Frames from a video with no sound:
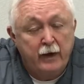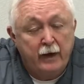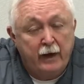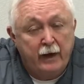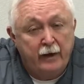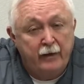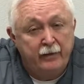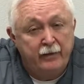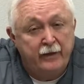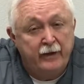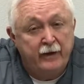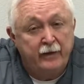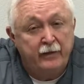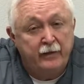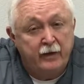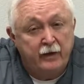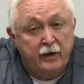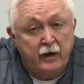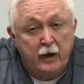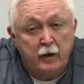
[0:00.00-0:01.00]
and then the
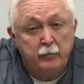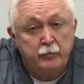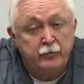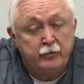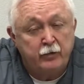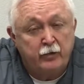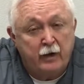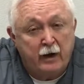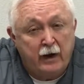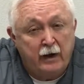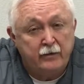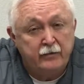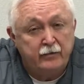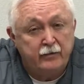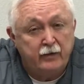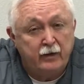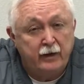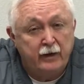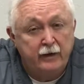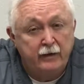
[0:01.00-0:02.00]
gums are
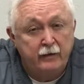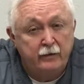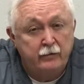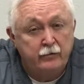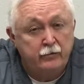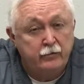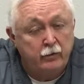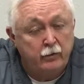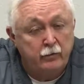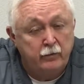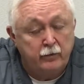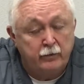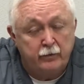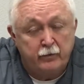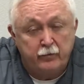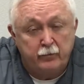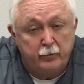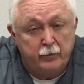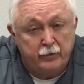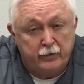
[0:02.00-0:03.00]
isolated so that
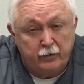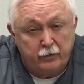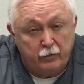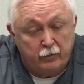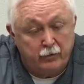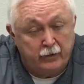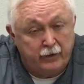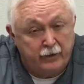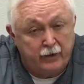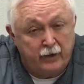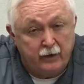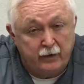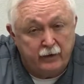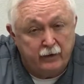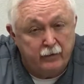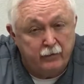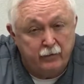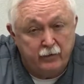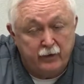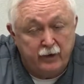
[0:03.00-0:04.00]
this material cannot get
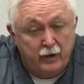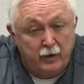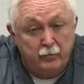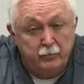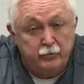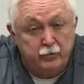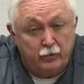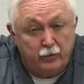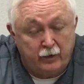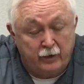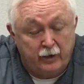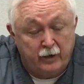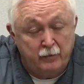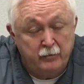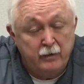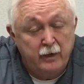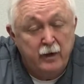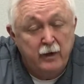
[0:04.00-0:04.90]
on the gums or lip,